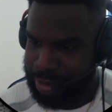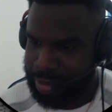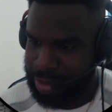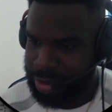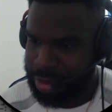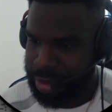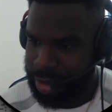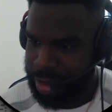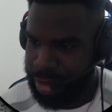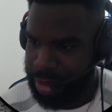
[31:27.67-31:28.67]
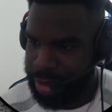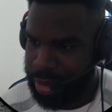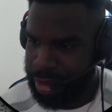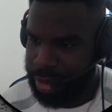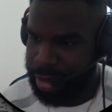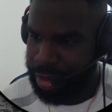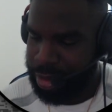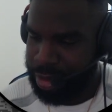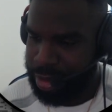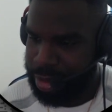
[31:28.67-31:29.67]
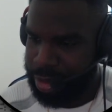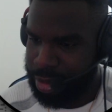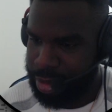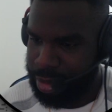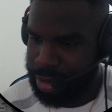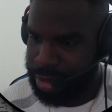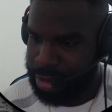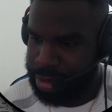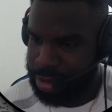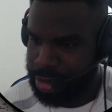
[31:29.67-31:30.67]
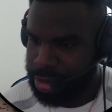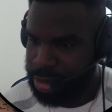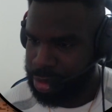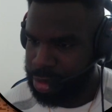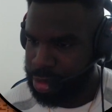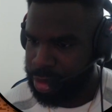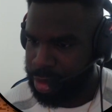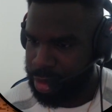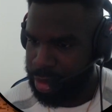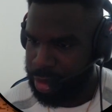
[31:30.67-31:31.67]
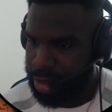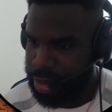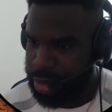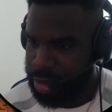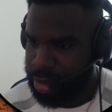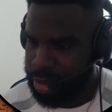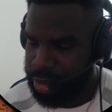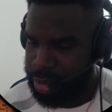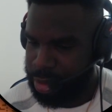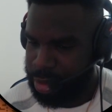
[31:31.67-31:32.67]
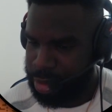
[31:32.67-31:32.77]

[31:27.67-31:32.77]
No one is speaking in this clip.